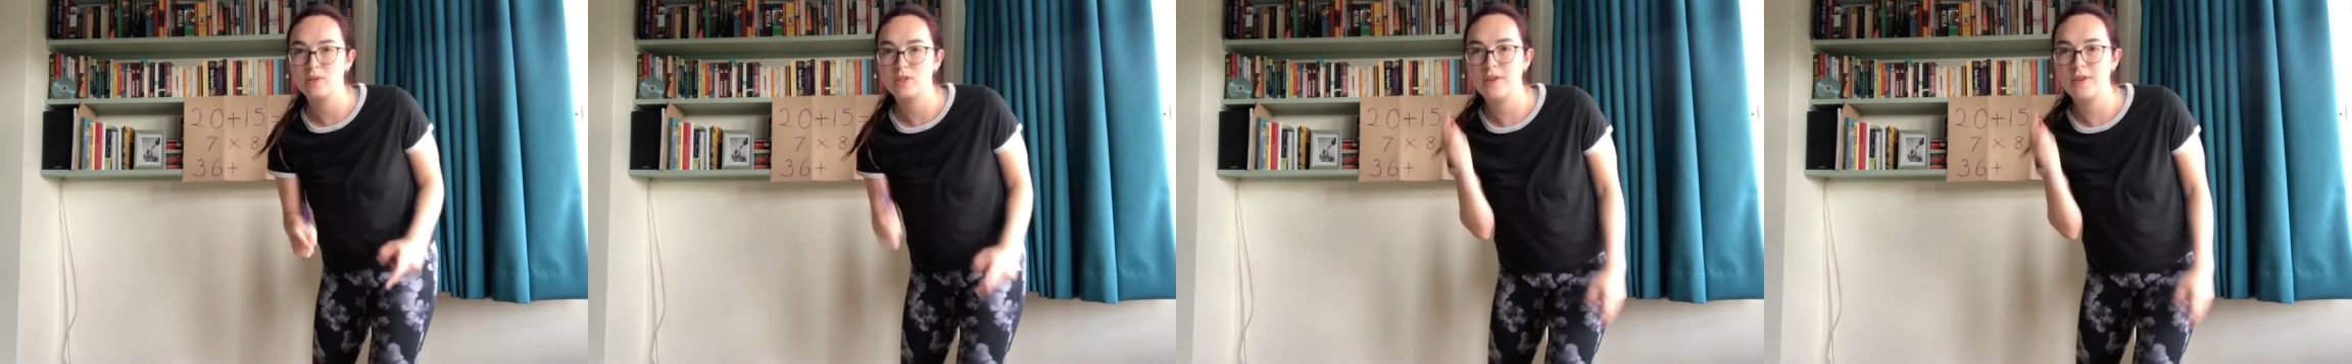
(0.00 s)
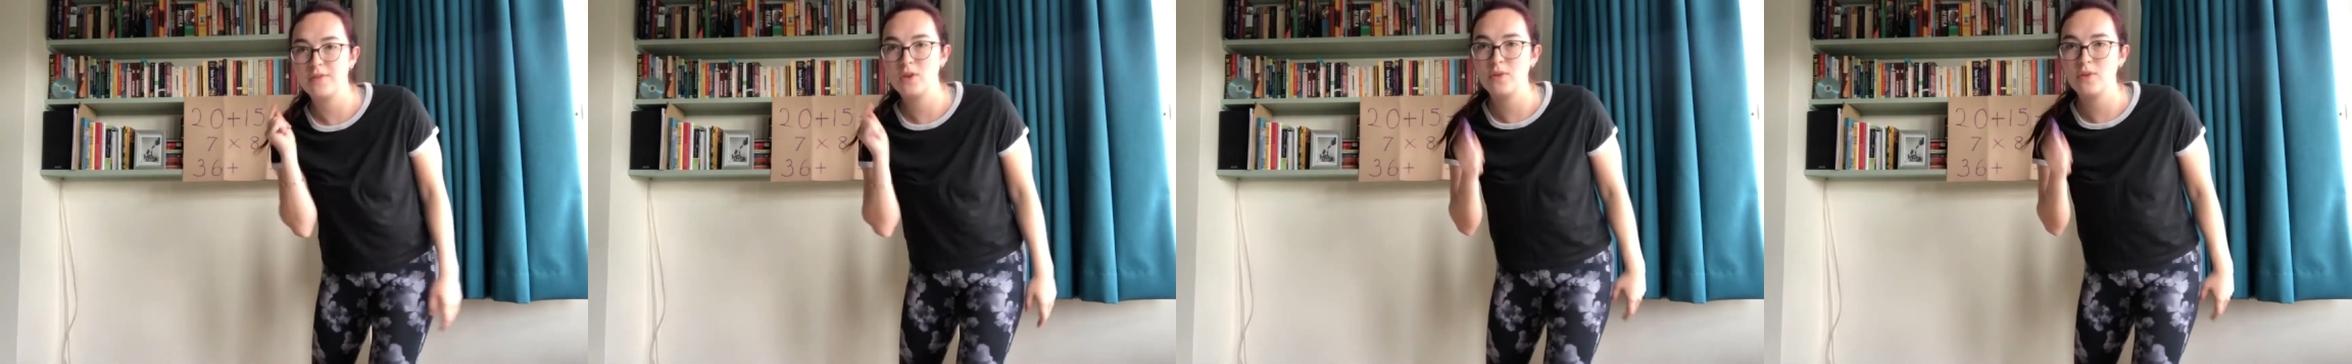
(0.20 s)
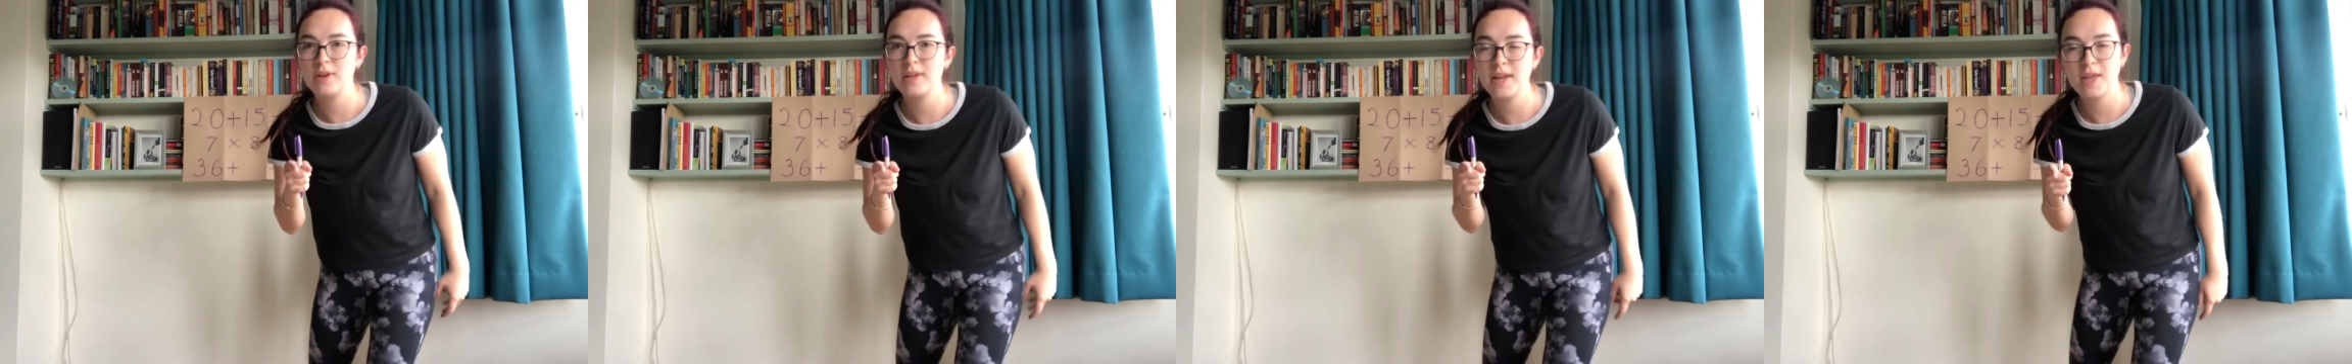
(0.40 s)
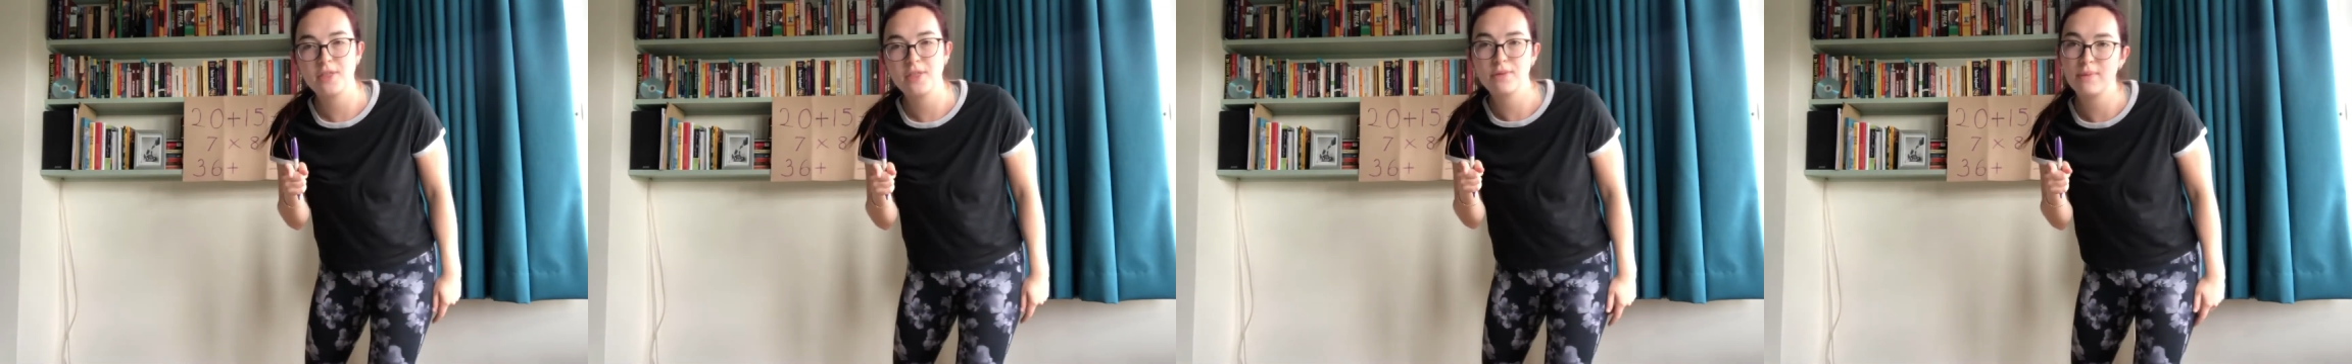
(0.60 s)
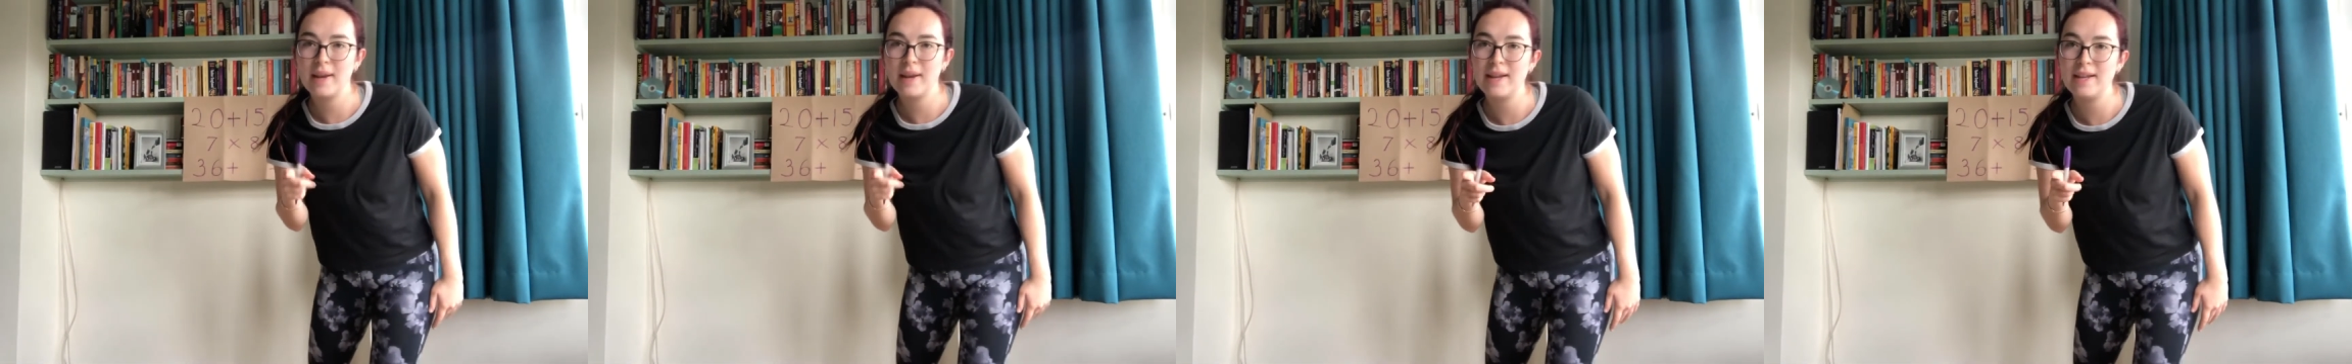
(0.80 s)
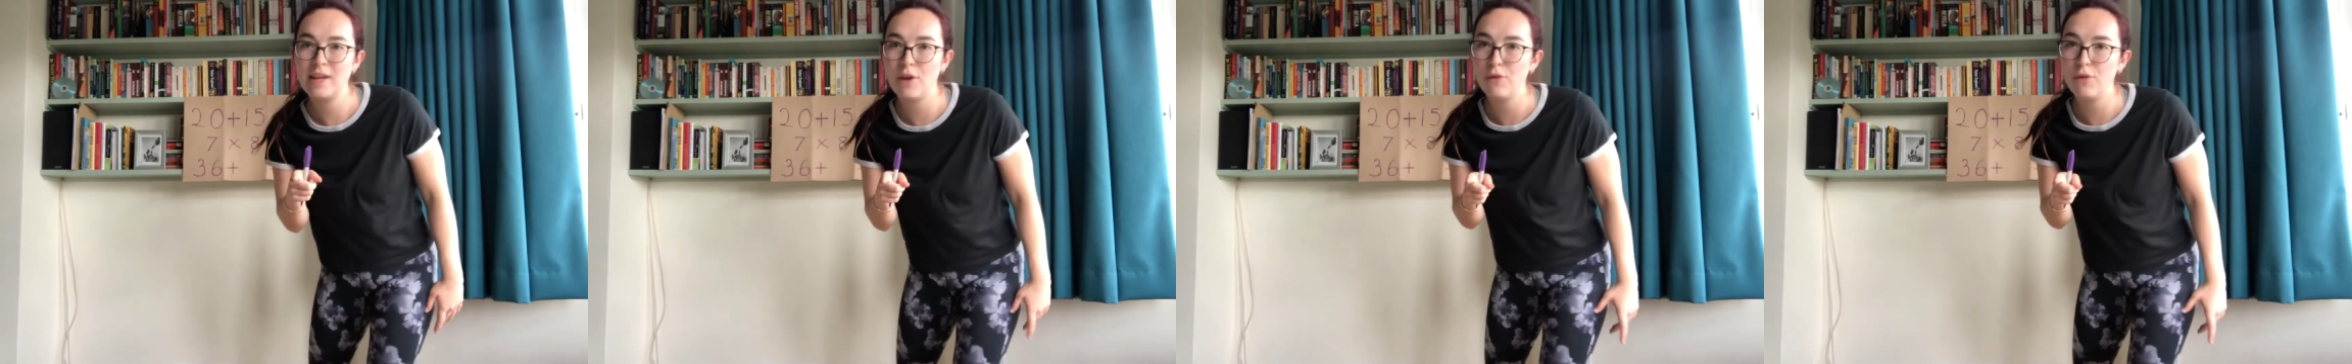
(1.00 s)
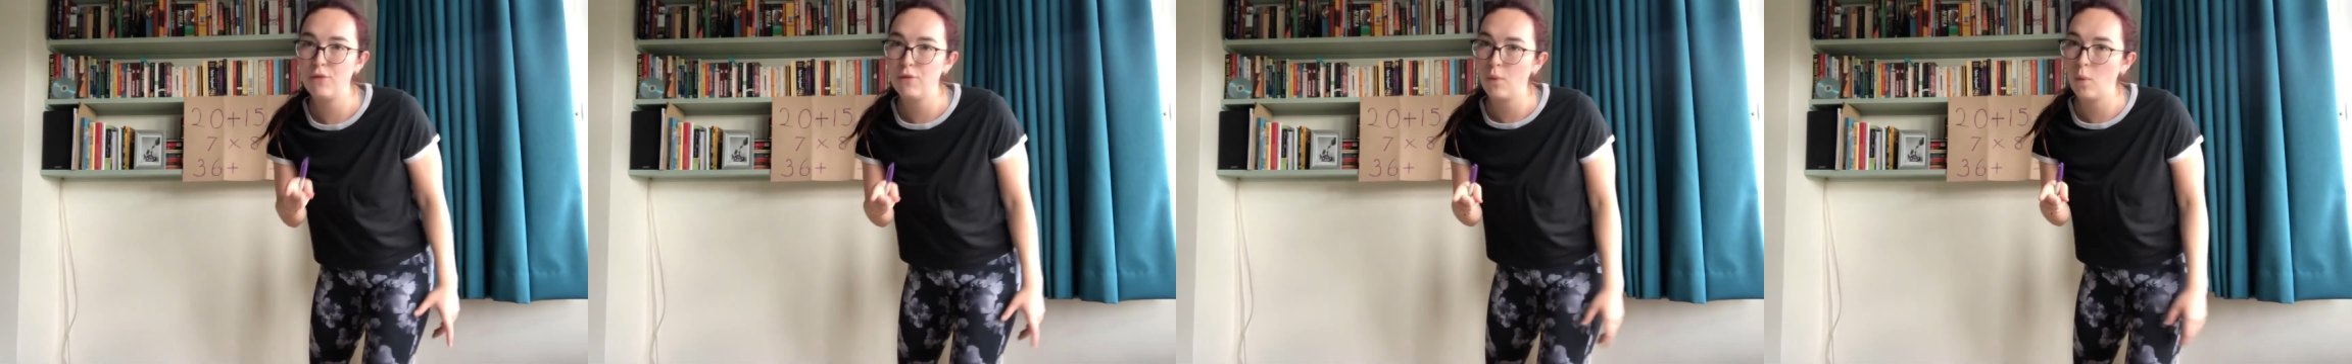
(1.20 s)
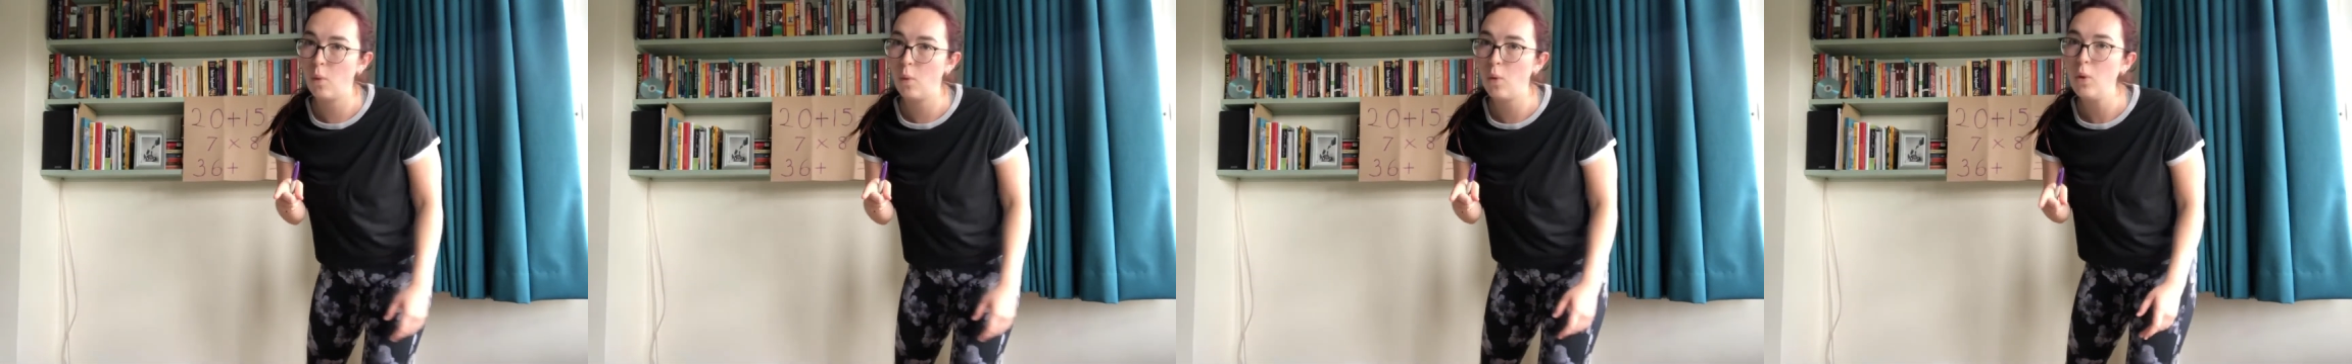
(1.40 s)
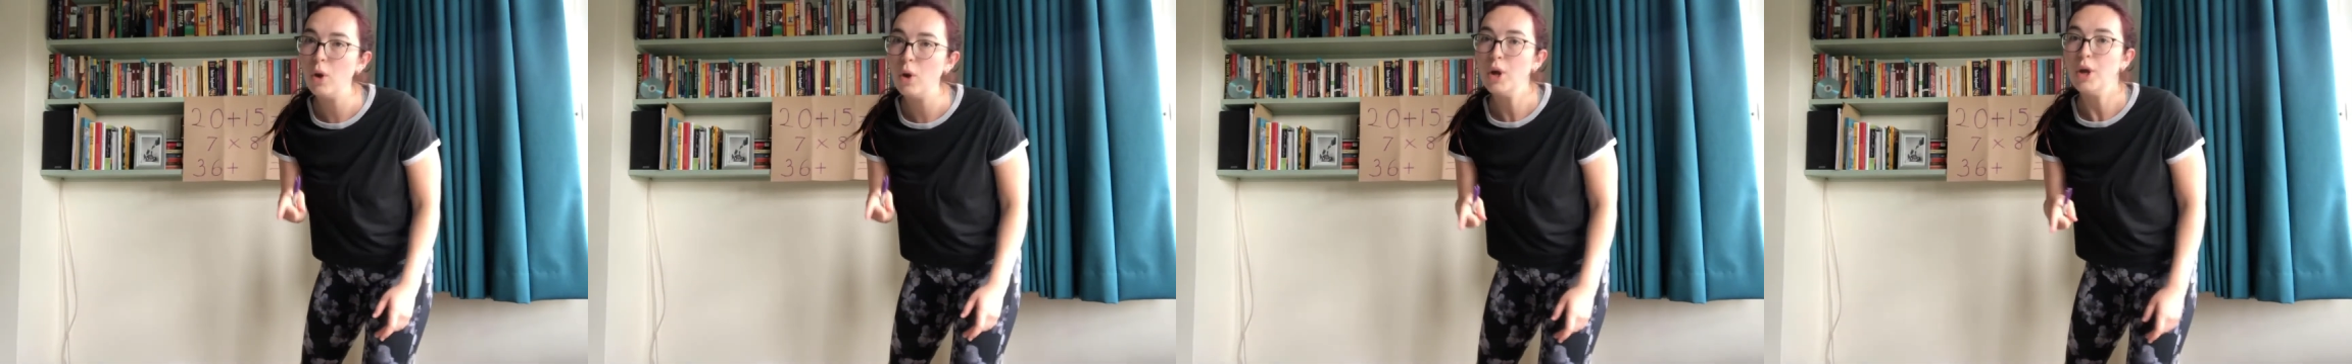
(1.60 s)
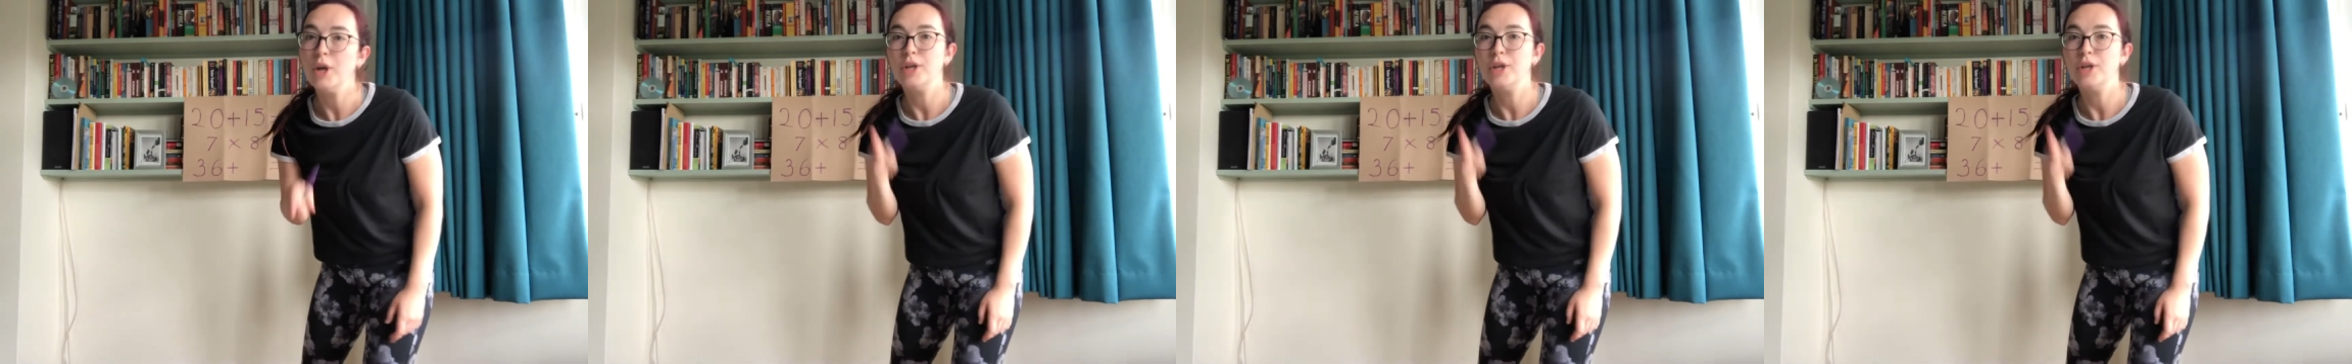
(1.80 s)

So if you're in year 3 and year 4,